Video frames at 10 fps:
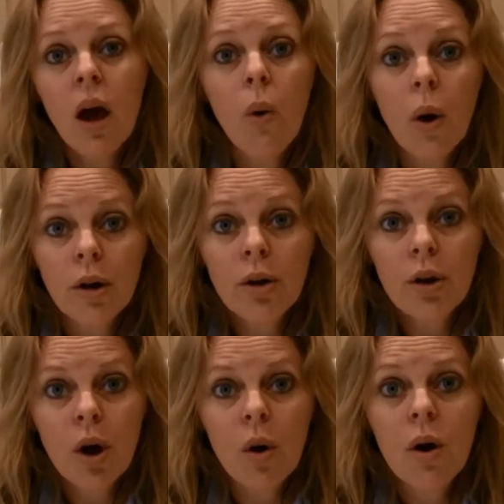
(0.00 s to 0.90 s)
I want you to
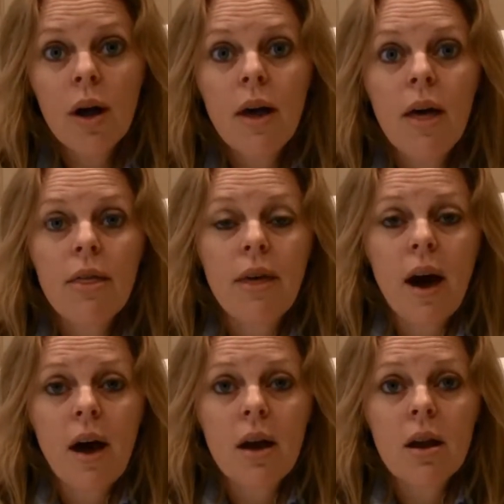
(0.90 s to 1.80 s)
know
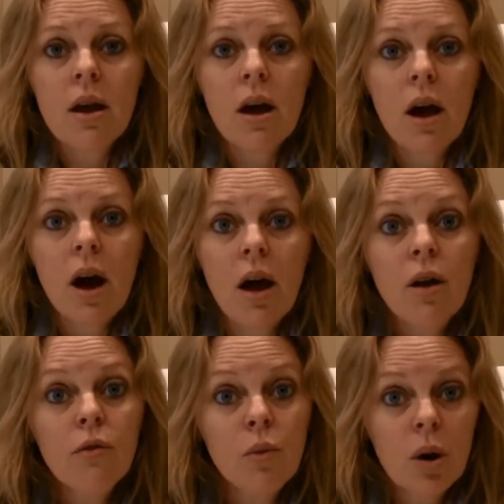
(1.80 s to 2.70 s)
that I
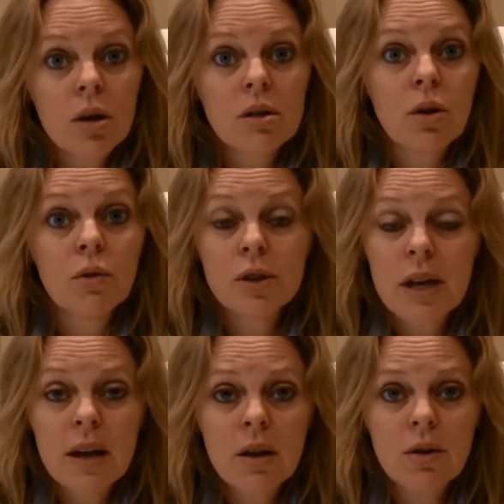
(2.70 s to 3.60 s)
have worked over
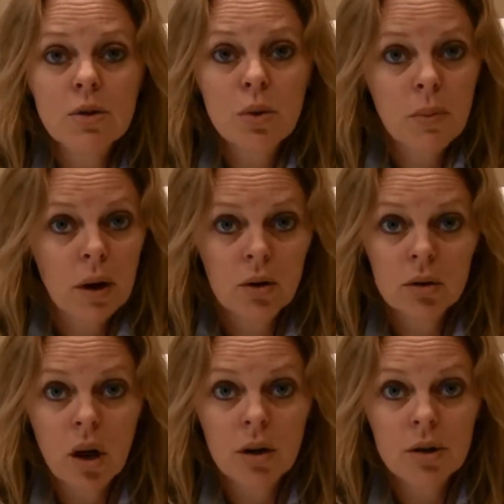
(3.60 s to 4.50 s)
10 years with medical
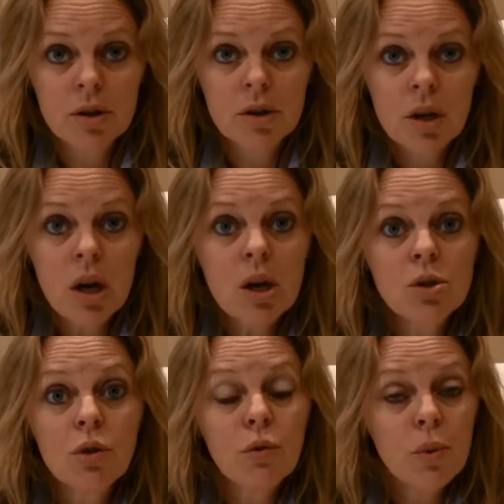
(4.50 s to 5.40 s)
doctors.
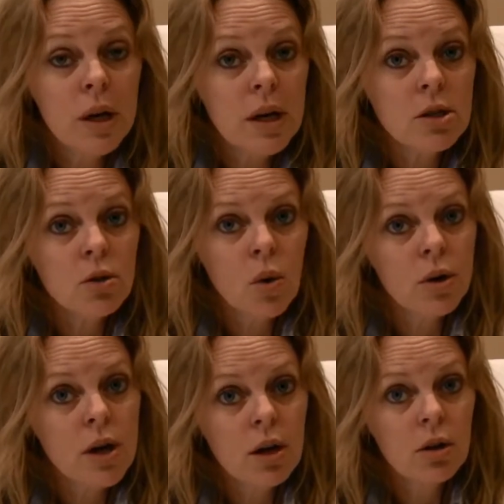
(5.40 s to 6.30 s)
So if we need to
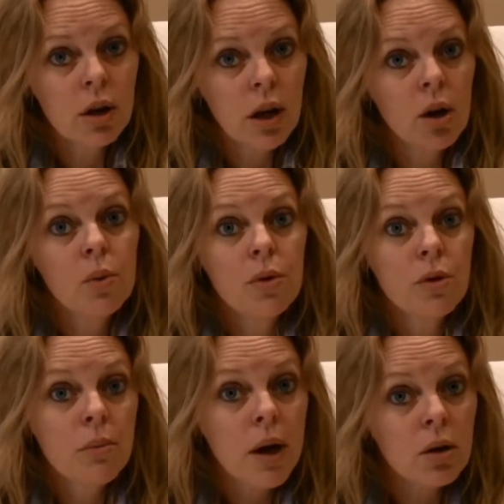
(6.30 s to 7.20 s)
coordinate your care with
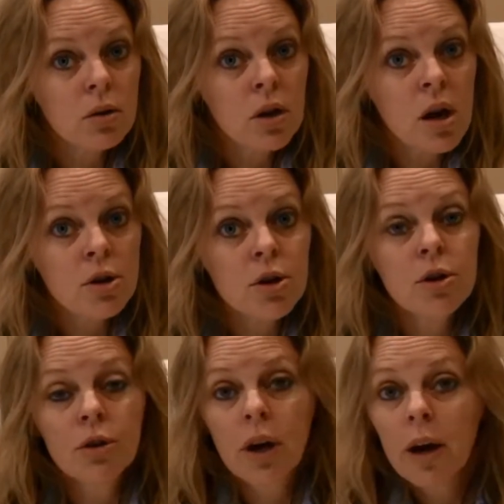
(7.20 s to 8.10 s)
your medical doctor,
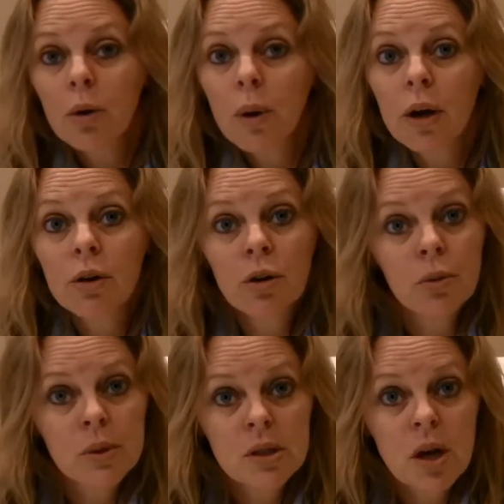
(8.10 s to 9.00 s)
your chiropractor, your
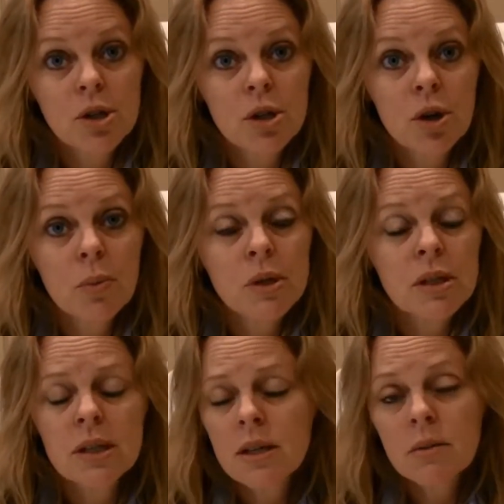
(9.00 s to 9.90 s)
massage therapist,
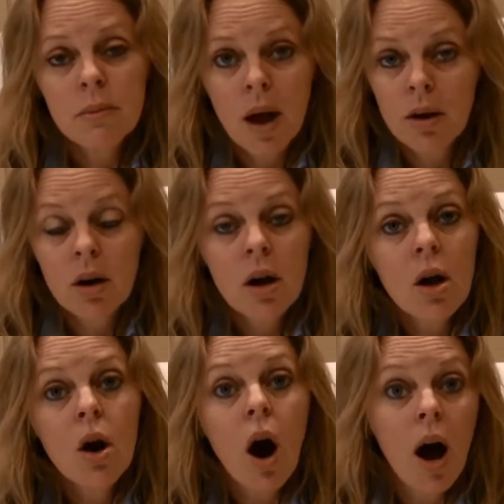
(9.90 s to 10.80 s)
it doesn't matter.
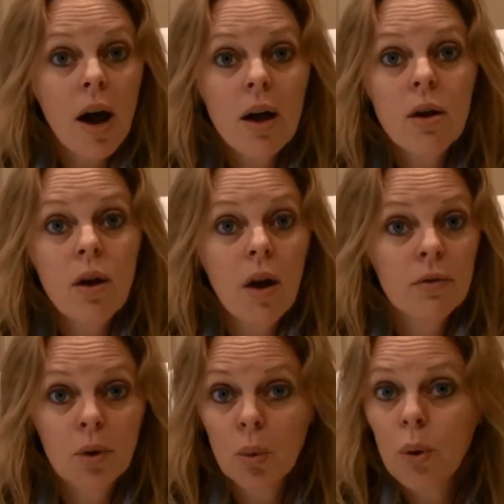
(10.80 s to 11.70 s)
I
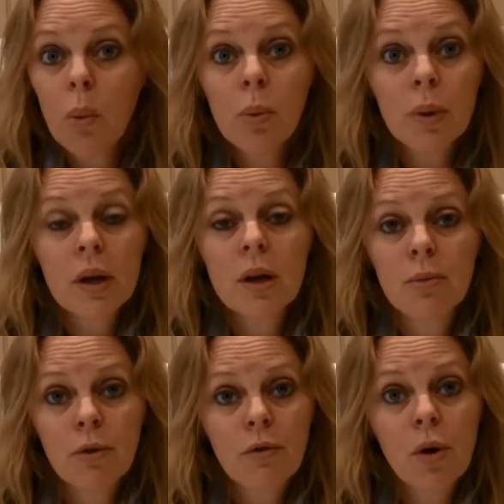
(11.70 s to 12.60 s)
have no problem picking
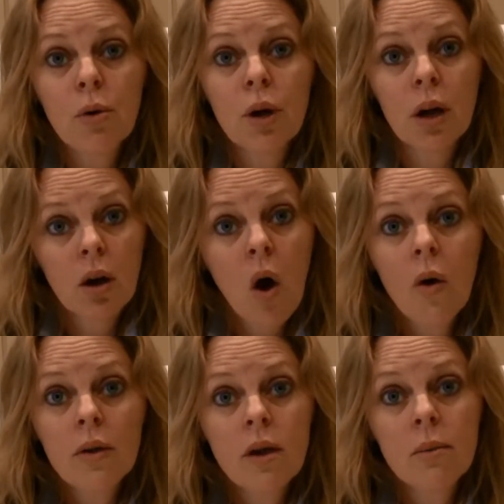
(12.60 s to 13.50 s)
up the phone and
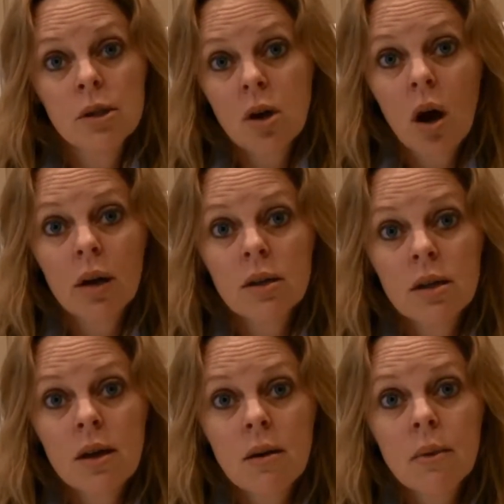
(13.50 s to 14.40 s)
calling them and talking to
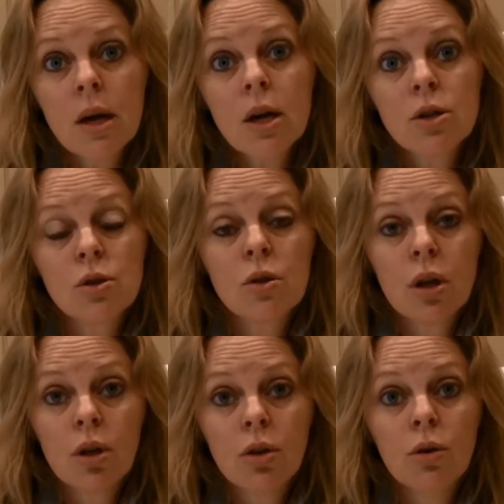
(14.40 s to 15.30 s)
them so
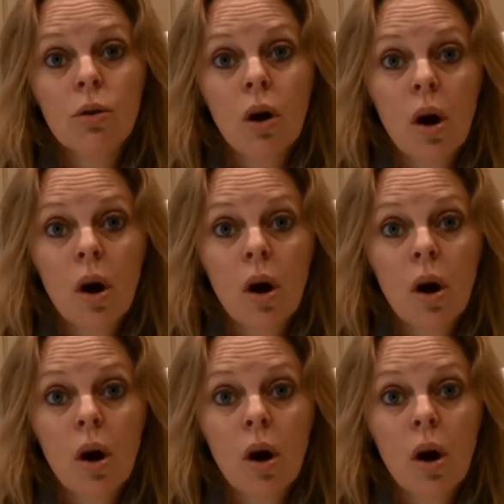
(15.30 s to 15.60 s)
that you are